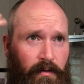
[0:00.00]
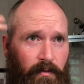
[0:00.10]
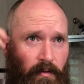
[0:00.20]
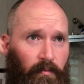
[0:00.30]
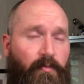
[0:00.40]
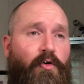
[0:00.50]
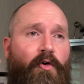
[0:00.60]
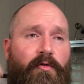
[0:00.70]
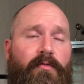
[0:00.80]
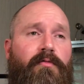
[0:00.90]
You know,
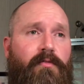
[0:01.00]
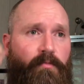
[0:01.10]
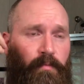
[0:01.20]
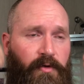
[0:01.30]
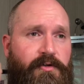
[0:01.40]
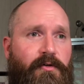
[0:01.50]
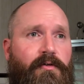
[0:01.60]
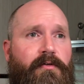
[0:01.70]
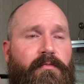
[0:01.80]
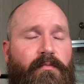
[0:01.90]
cool, put
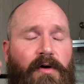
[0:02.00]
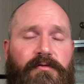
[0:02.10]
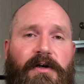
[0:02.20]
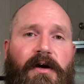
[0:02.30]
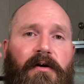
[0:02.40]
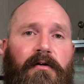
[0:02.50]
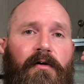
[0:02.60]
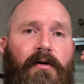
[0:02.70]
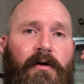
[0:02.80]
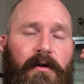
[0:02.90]
your blow dryer
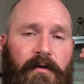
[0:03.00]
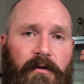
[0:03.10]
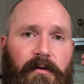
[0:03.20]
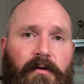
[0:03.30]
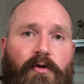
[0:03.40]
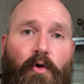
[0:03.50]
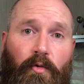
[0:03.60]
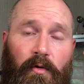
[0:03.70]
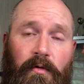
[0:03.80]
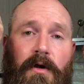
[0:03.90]
on
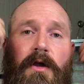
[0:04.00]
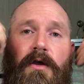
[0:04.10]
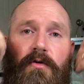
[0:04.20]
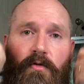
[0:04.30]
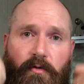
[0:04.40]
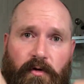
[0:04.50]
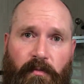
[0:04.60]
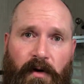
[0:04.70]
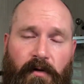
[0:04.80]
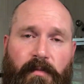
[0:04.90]
cool your
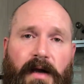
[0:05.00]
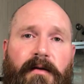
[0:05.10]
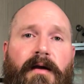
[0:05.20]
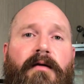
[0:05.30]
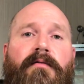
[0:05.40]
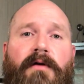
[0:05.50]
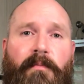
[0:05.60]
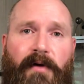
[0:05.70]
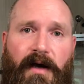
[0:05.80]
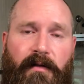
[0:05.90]
beard back down,
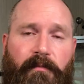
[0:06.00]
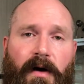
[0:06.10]
apply the